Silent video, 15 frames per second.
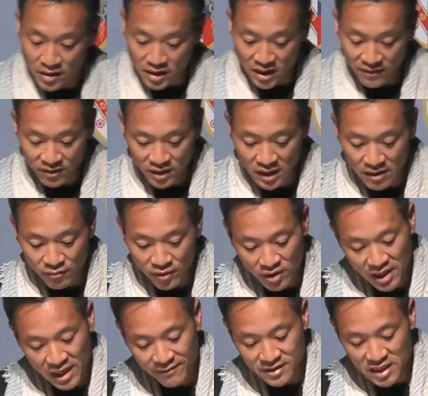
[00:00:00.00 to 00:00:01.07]
Given that we don't
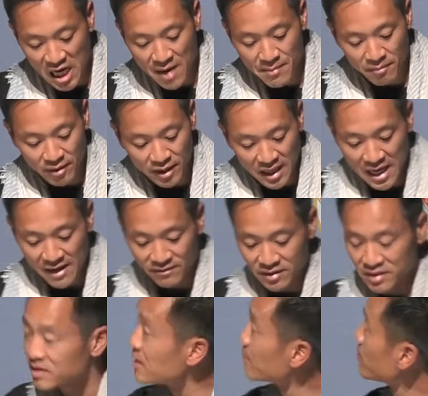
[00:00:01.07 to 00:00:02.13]
have time, I'm going to have to
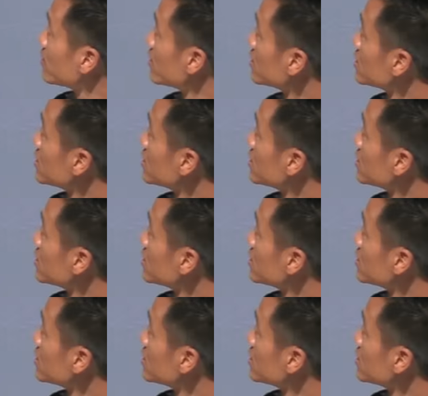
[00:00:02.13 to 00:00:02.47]
skip this